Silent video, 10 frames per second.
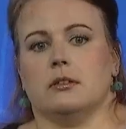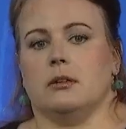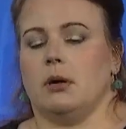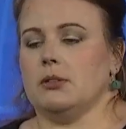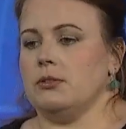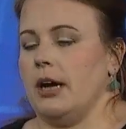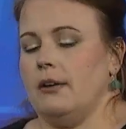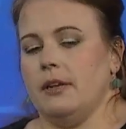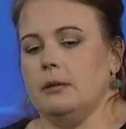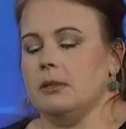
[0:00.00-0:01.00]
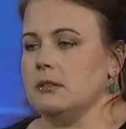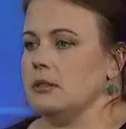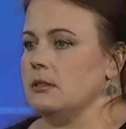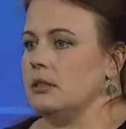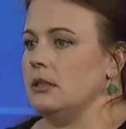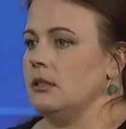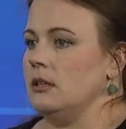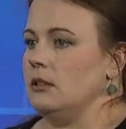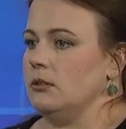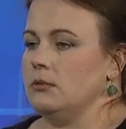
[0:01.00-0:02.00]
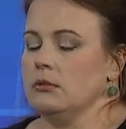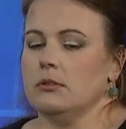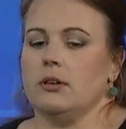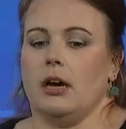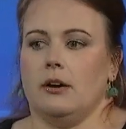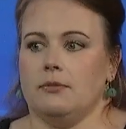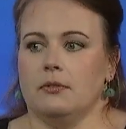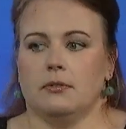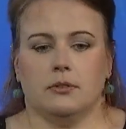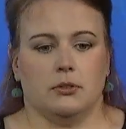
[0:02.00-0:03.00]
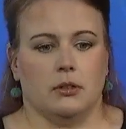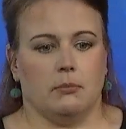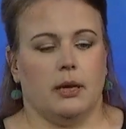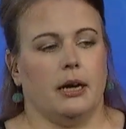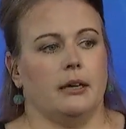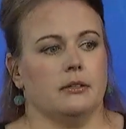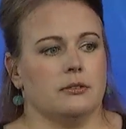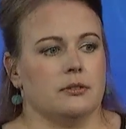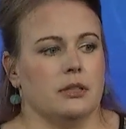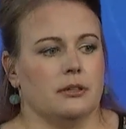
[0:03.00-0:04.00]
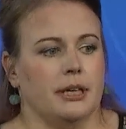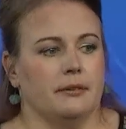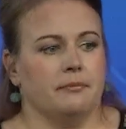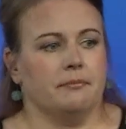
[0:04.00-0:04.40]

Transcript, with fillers: or want to have any business in the EU, you have to comply to CRA.